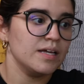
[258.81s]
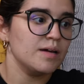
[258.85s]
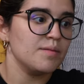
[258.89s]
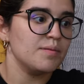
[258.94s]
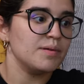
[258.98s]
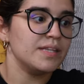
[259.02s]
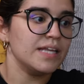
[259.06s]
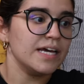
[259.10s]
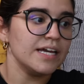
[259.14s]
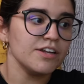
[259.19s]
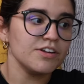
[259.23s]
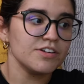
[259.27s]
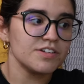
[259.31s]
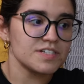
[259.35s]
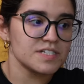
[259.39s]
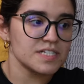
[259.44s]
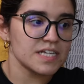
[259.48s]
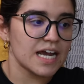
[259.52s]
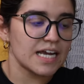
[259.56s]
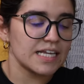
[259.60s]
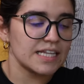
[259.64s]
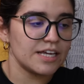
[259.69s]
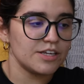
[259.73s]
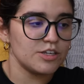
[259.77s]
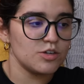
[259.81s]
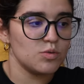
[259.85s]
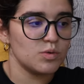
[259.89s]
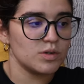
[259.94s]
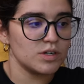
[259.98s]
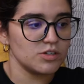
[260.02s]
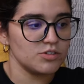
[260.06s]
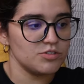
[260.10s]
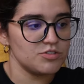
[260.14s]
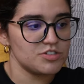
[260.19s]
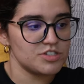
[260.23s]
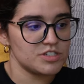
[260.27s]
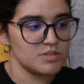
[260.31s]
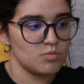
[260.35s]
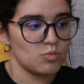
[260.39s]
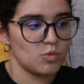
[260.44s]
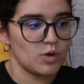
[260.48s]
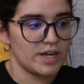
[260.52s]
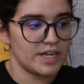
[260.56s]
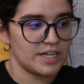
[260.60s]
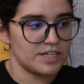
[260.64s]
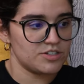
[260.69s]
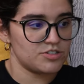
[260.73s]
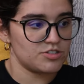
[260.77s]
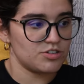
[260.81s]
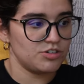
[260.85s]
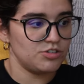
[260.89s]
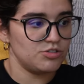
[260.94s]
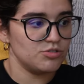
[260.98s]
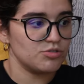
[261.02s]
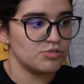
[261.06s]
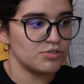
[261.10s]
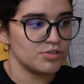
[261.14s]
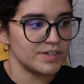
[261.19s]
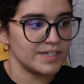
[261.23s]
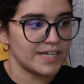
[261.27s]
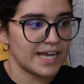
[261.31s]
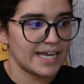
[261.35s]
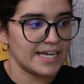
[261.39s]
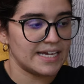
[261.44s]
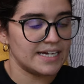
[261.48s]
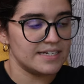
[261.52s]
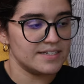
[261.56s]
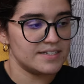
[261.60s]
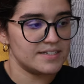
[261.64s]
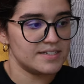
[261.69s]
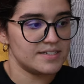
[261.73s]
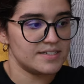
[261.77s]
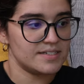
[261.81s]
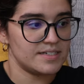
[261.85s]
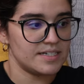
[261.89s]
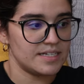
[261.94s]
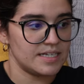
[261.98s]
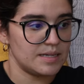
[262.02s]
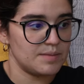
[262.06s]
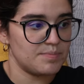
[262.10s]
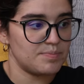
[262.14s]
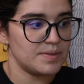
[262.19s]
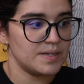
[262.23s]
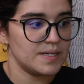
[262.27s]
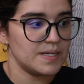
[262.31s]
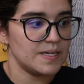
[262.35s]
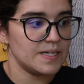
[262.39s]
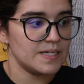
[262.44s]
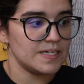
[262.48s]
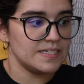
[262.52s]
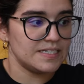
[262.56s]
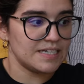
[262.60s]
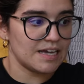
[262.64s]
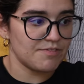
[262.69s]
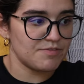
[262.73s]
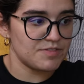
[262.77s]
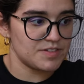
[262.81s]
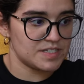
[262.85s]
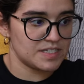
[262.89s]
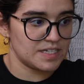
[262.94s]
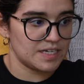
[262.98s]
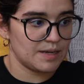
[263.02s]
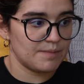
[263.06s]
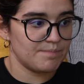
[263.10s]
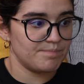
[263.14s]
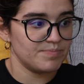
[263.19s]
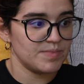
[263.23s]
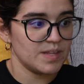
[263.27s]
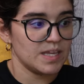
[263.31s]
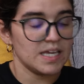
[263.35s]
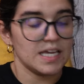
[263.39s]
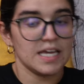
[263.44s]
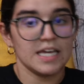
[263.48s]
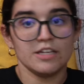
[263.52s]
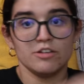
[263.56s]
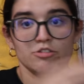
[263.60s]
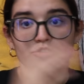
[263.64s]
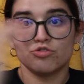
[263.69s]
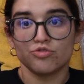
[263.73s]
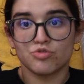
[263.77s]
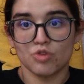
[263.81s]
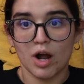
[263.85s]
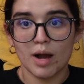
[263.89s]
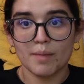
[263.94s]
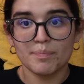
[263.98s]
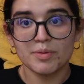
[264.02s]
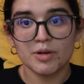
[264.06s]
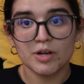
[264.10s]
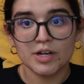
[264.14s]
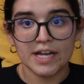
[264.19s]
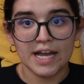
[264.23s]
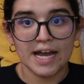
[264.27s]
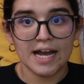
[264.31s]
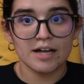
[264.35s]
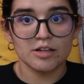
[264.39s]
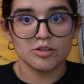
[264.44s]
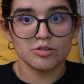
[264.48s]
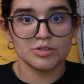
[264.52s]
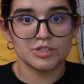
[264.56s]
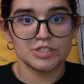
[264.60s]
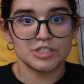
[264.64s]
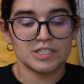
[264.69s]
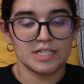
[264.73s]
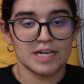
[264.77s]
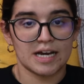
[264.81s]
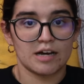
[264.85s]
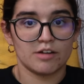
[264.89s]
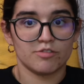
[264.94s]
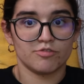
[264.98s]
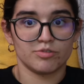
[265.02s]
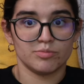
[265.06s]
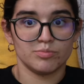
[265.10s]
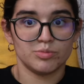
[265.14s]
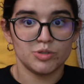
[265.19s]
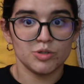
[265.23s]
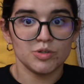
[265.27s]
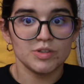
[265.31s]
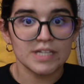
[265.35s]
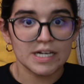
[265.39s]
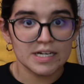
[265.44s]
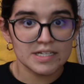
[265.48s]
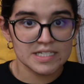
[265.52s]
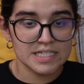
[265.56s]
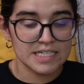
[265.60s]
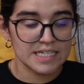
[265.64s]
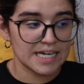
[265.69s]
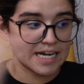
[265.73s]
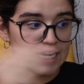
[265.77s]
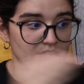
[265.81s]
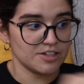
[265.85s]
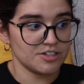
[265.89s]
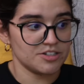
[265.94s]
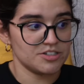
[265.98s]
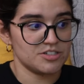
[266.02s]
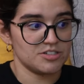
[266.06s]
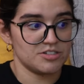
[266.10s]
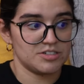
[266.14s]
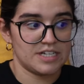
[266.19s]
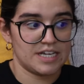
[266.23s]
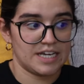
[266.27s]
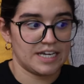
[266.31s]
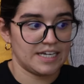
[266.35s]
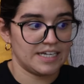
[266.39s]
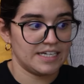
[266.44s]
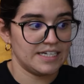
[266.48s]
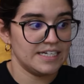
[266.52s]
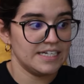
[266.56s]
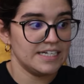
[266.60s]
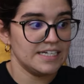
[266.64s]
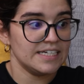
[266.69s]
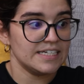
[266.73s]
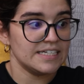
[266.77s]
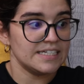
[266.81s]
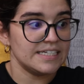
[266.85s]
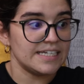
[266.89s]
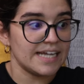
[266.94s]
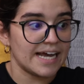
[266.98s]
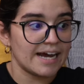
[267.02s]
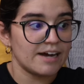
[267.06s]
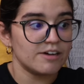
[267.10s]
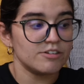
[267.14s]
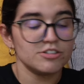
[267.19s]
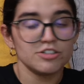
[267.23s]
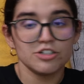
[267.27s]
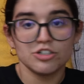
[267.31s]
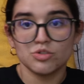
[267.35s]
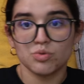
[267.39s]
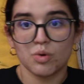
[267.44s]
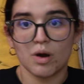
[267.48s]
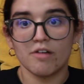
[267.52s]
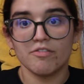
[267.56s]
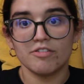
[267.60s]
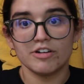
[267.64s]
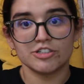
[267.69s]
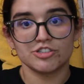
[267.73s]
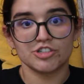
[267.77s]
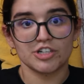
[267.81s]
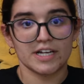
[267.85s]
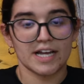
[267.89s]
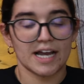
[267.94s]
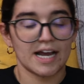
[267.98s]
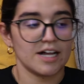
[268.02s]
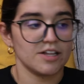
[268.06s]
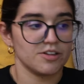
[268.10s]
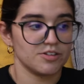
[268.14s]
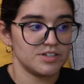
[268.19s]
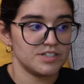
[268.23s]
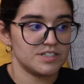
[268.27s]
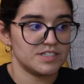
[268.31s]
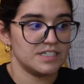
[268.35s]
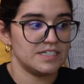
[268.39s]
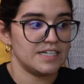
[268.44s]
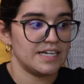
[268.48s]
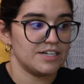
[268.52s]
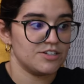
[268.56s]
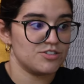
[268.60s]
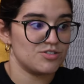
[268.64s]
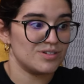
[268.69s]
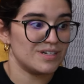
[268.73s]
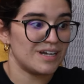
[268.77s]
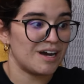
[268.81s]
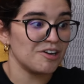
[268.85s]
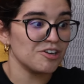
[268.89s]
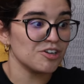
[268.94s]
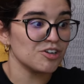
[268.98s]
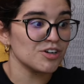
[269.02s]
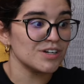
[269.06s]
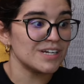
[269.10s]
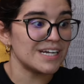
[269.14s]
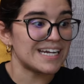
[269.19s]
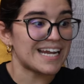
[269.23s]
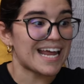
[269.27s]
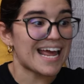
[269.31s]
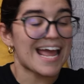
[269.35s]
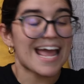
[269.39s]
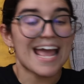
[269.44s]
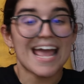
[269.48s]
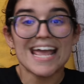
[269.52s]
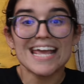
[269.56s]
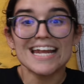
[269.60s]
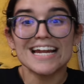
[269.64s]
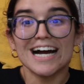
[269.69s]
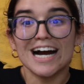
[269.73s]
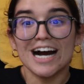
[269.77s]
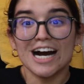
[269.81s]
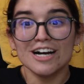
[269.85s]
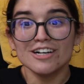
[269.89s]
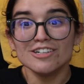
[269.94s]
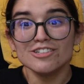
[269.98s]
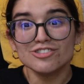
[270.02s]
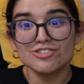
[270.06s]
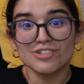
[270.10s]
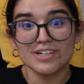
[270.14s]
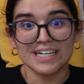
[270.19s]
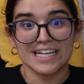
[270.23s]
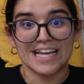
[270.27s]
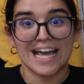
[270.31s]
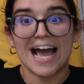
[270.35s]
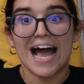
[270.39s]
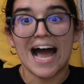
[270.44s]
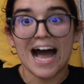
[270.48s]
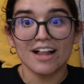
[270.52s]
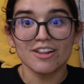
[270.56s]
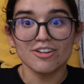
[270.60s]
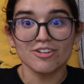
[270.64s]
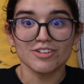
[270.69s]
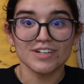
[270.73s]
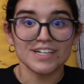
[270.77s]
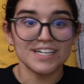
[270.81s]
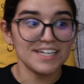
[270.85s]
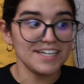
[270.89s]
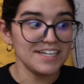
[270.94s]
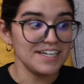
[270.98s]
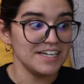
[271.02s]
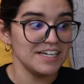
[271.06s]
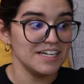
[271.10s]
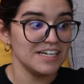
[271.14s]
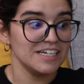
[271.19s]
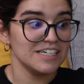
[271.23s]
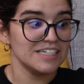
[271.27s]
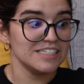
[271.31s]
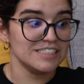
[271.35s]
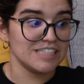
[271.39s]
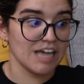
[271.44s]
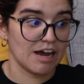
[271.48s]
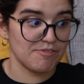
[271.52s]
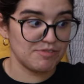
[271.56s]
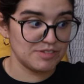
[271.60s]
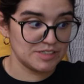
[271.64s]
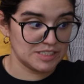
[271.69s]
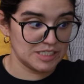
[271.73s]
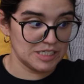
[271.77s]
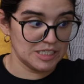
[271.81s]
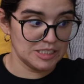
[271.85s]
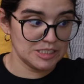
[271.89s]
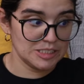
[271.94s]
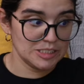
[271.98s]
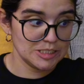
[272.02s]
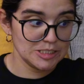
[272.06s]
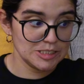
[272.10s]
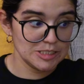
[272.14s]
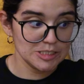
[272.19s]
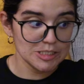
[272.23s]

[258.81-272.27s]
But then you decide that you want to lose some weight, so you create a steep deficit and you drop your calories down from 2,000 calories a day down to 1,200 calories a day. So now you're in an 800 calorie deficit.